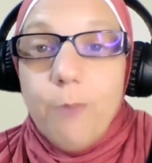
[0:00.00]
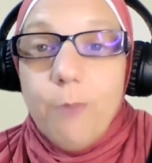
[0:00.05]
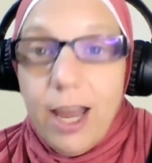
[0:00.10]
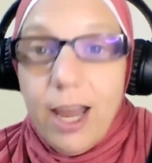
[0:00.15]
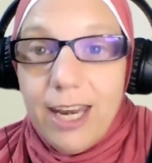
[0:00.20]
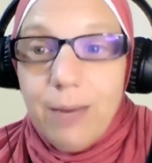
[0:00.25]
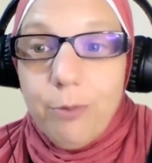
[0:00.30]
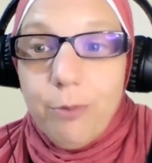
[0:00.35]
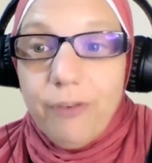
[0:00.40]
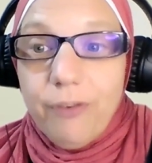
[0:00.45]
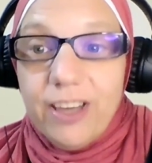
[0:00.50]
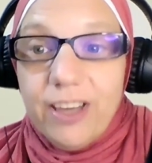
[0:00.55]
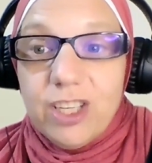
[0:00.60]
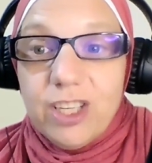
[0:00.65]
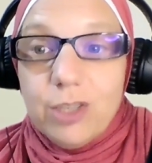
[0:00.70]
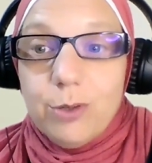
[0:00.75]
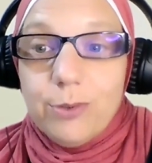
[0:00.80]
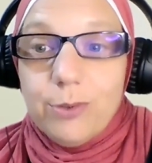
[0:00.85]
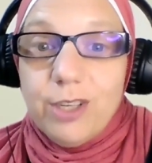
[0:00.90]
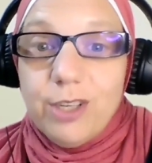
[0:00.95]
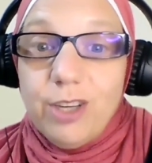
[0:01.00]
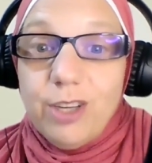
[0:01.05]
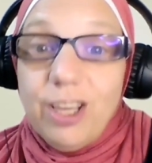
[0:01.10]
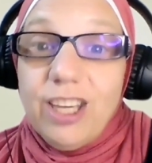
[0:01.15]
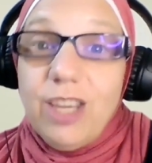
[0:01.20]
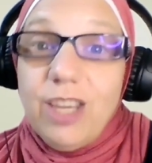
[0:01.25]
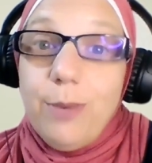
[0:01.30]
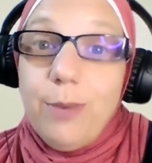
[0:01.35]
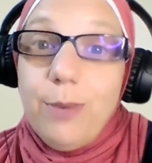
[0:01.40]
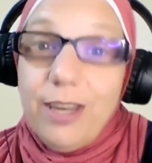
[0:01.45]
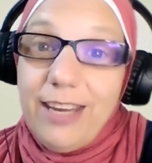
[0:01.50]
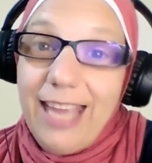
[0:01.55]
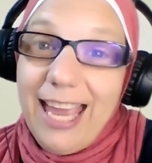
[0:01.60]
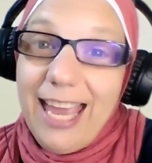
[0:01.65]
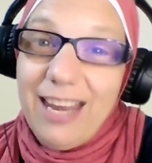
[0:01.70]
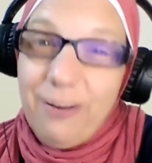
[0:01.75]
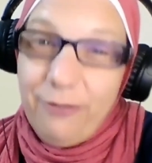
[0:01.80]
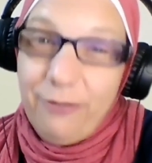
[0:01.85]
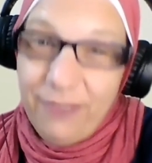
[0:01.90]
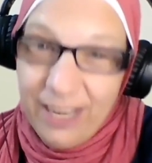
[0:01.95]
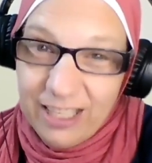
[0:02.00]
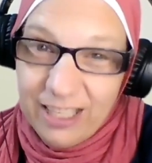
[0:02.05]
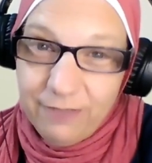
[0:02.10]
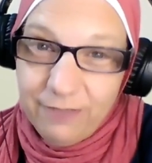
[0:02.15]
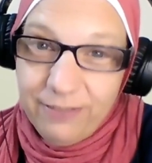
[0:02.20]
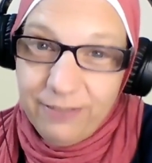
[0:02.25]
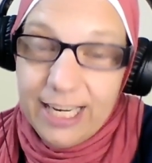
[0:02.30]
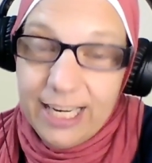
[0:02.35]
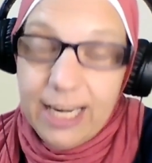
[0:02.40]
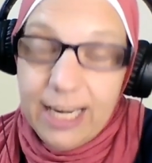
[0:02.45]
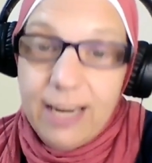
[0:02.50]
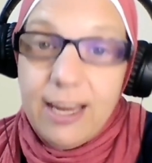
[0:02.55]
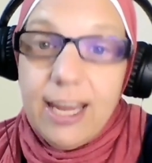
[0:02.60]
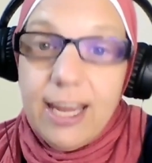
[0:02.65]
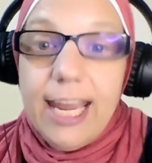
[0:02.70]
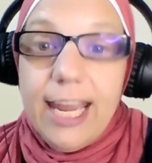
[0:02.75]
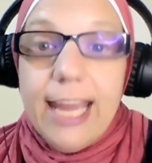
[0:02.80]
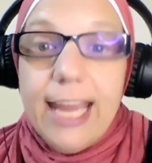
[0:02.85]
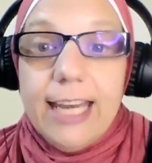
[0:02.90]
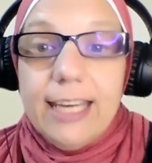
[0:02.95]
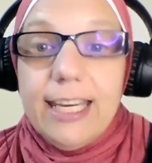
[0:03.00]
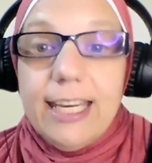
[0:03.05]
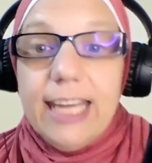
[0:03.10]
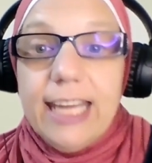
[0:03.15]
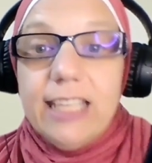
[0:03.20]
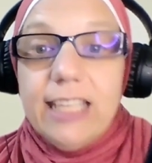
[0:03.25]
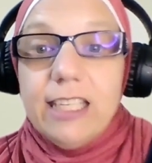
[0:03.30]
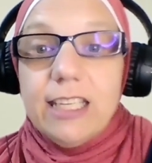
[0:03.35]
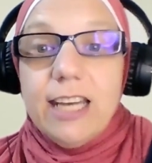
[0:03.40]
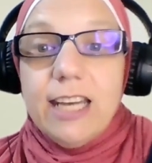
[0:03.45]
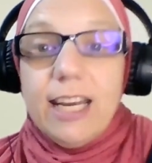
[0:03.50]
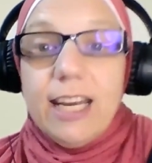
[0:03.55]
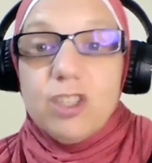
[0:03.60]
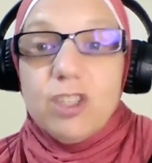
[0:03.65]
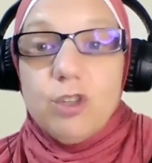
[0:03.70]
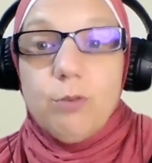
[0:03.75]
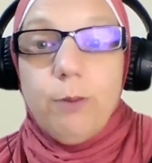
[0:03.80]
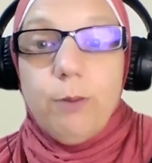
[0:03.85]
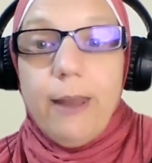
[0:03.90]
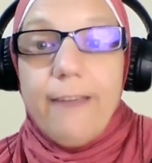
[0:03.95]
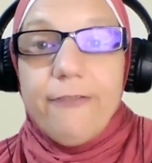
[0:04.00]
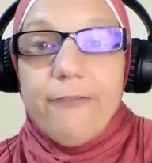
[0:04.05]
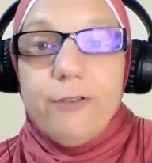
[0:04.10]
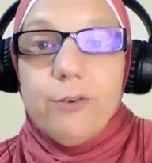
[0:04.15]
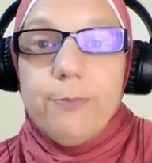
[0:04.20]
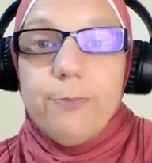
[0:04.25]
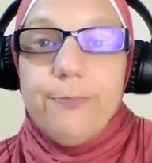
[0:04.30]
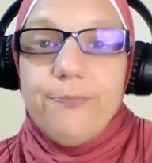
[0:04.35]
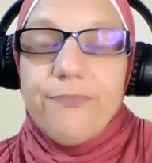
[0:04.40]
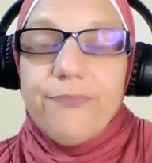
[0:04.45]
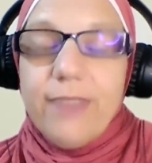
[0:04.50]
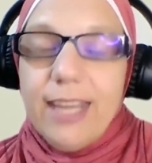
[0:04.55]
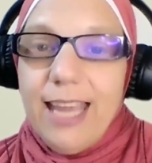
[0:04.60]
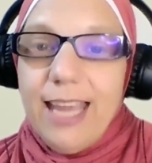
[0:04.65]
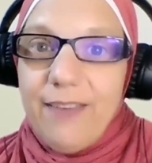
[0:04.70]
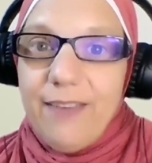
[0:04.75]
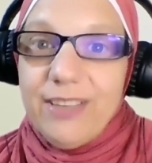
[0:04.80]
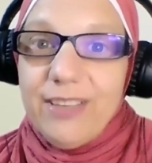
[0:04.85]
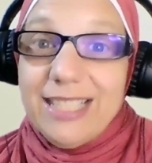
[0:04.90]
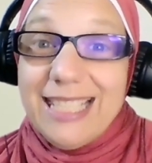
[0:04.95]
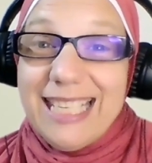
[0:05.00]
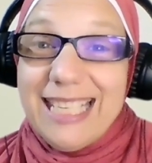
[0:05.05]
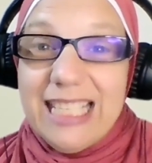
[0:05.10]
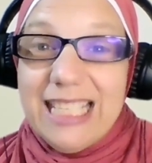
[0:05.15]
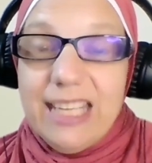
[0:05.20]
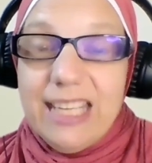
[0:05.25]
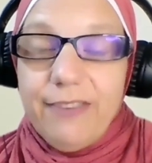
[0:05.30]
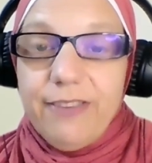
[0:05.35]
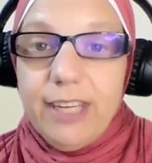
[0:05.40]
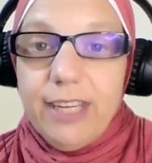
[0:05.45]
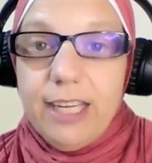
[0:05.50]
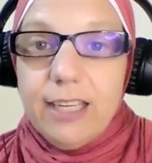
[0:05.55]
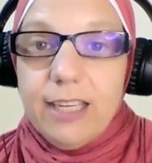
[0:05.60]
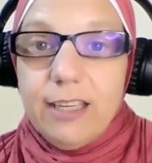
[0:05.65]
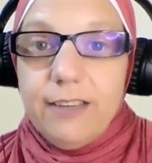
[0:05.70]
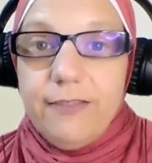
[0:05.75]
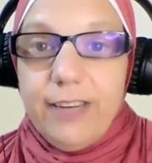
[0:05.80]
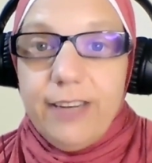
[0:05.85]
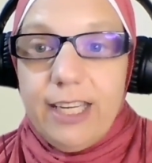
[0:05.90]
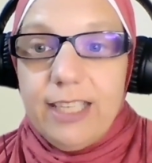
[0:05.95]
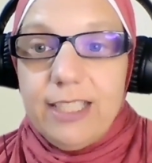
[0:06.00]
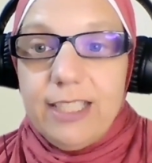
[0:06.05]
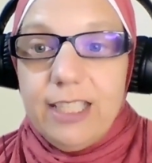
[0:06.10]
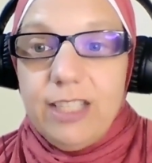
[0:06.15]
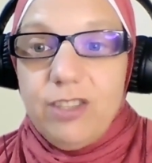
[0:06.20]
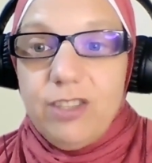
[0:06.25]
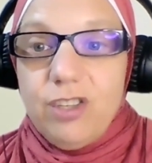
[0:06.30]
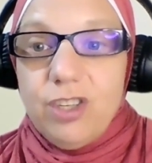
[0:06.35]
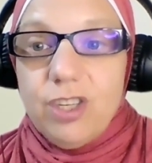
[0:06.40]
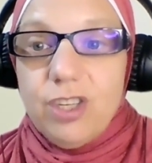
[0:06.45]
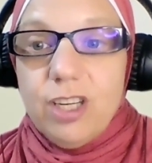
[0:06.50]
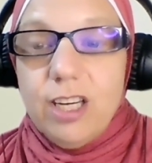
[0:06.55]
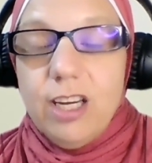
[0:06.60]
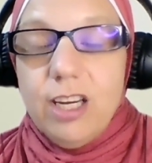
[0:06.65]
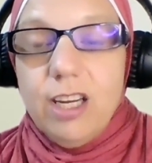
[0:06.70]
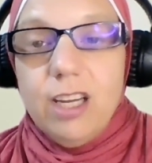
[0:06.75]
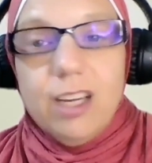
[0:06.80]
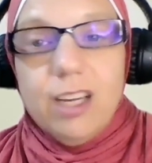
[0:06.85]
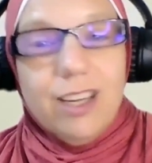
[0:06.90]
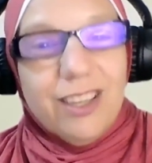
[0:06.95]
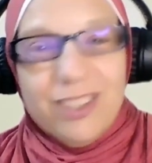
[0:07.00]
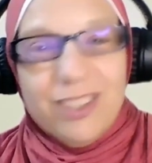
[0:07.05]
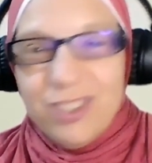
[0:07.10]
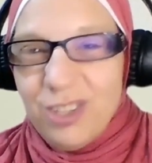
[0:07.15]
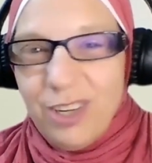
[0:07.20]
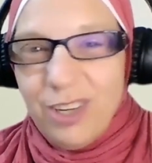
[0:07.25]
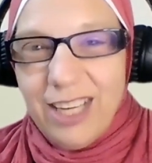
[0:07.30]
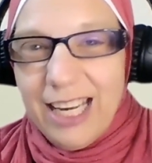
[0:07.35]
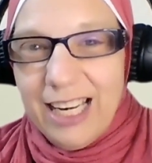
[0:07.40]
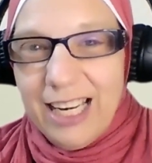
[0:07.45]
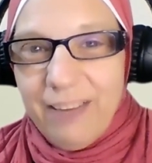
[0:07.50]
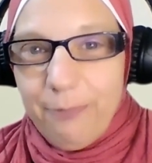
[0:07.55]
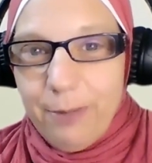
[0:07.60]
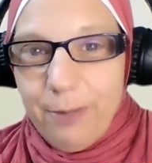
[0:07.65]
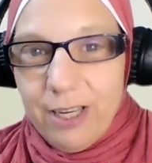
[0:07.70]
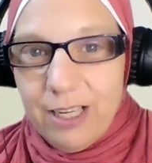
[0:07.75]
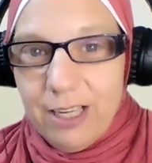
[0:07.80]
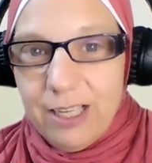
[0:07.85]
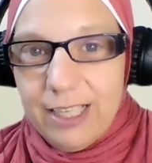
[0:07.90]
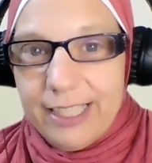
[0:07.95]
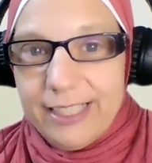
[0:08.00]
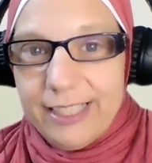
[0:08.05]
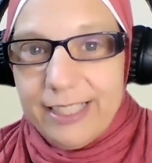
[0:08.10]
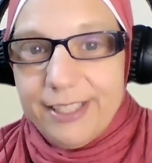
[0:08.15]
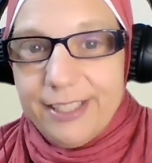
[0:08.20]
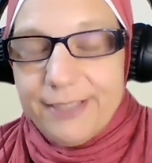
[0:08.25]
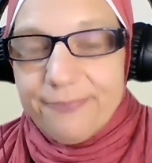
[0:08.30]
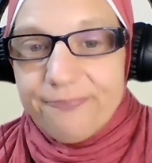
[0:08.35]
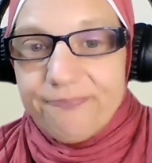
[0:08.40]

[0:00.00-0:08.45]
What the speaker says: Mining professionals who can communicate effectively in an international platform have a significant advantage. Don't get left behind.